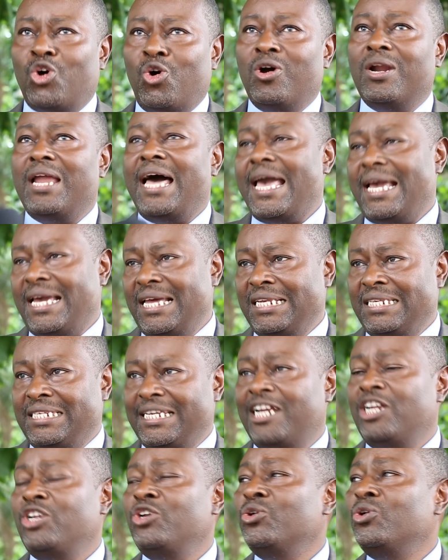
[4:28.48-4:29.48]
all I can
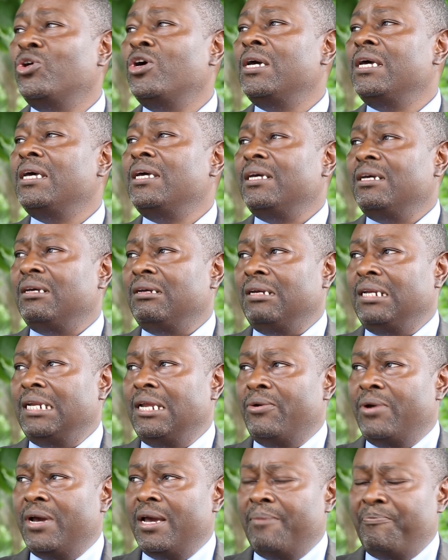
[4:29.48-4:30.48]
tell you.
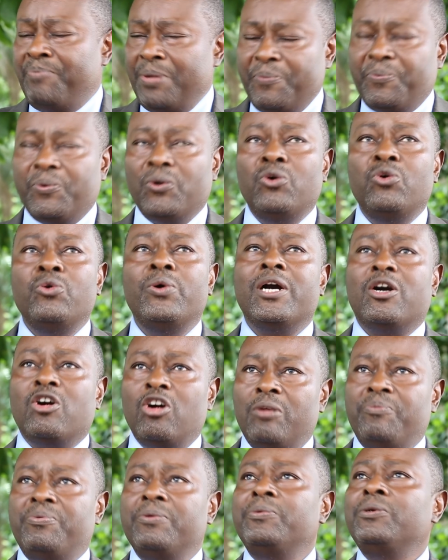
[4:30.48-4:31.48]
There were people who were
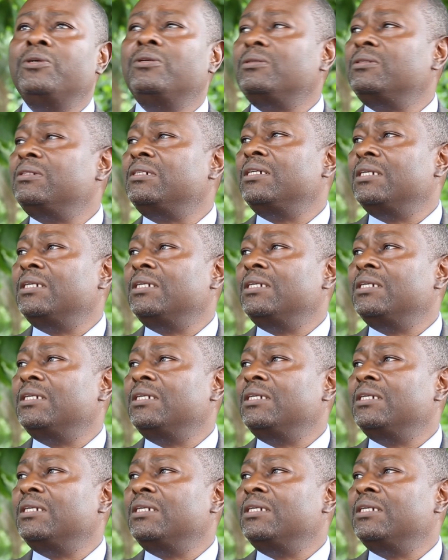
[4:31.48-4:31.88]
culpable.